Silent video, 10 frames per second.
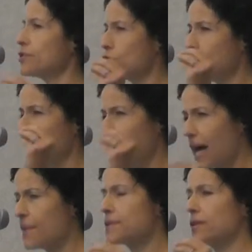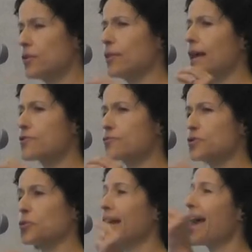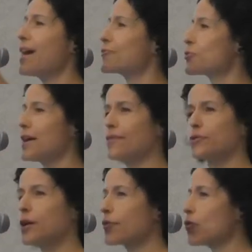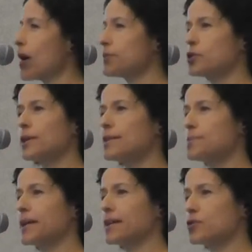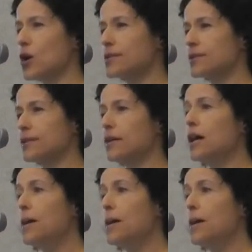It should be an absolute last resort after every other option has been exhausted.